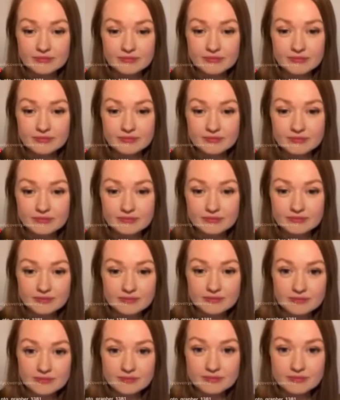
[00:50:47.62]

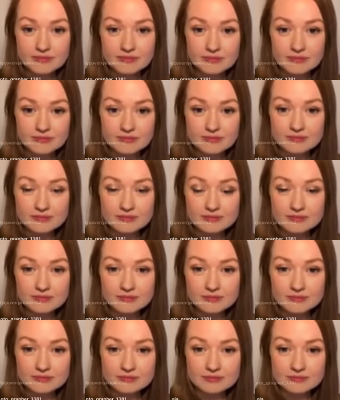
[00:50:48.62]

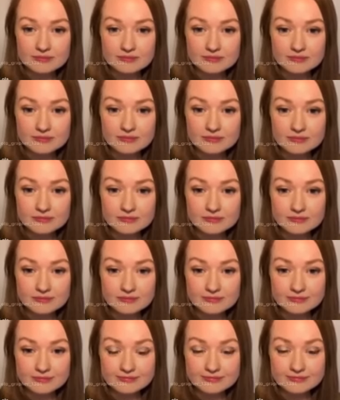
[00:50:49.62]

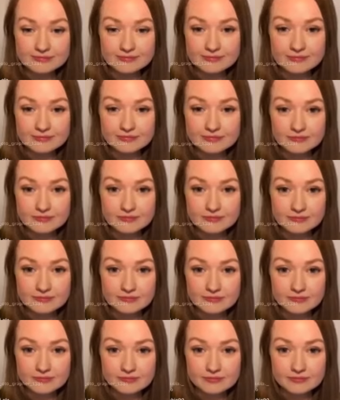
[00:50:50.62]

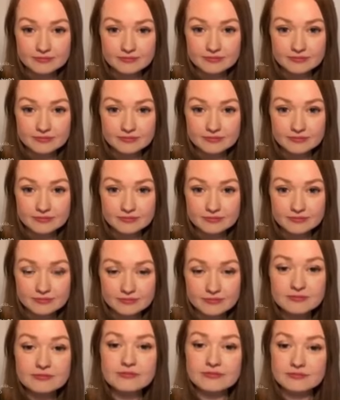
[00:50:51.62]

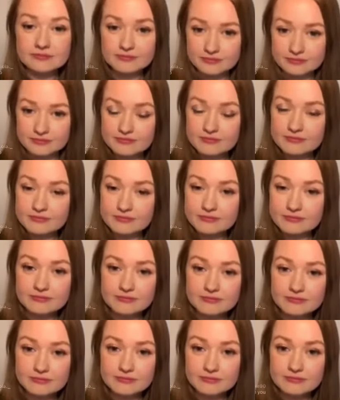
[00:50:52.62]

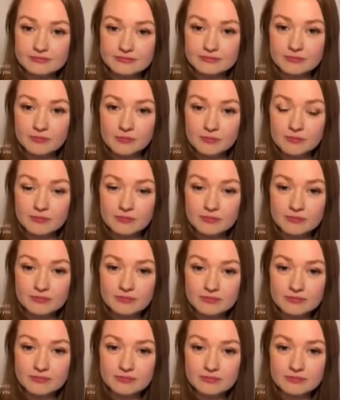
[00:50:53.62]

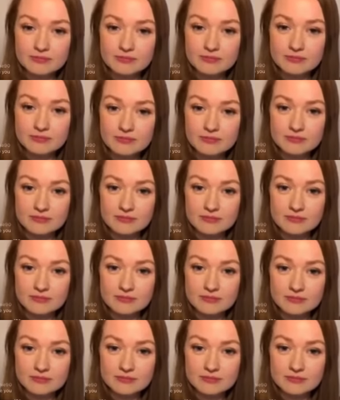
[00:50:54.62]
The person shown says nothing.